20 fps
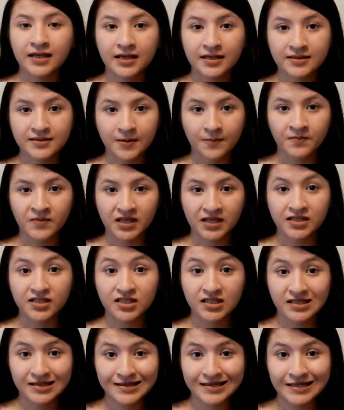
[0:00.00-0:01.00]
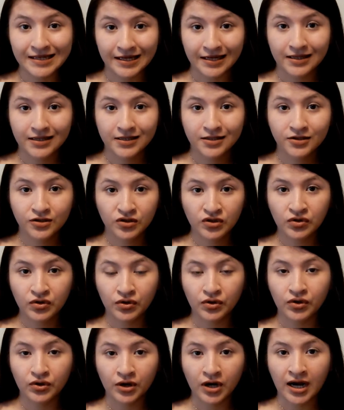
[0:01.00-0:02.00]
something stick
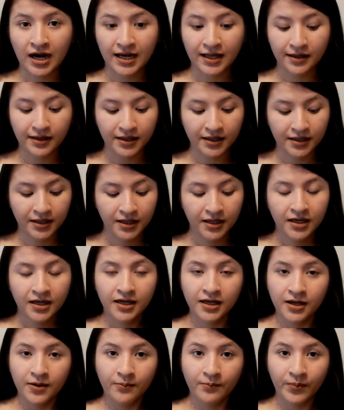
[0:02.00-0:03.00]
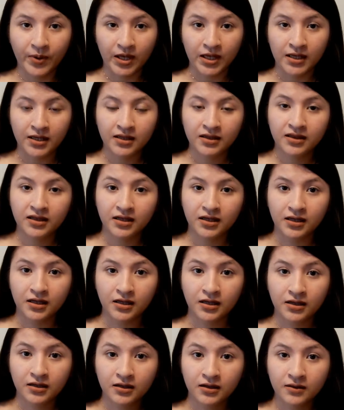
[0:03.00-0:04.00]
to your eyelid, but
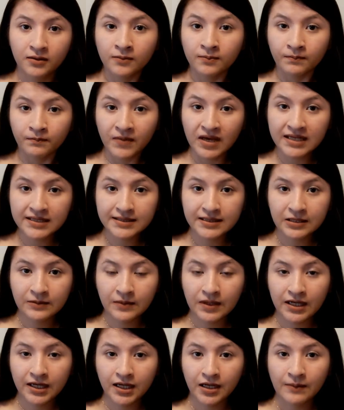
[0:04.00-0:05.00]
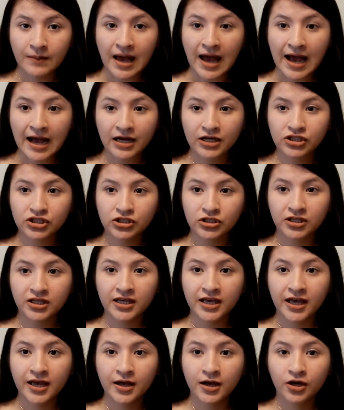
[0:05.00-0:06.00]
the mixing medium
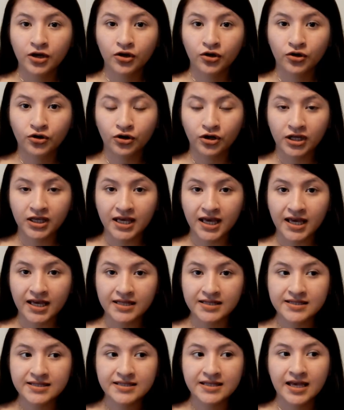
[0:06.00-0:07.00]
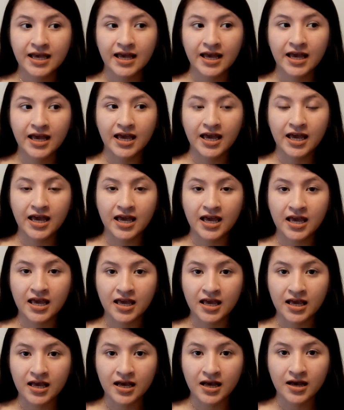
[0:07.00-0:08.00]
actually creates
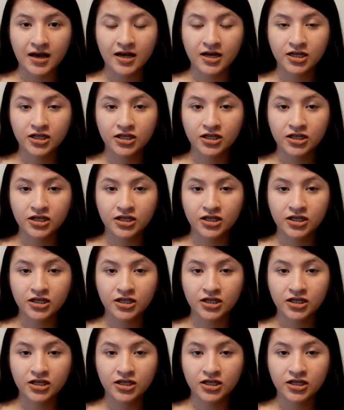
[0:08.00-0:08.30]
a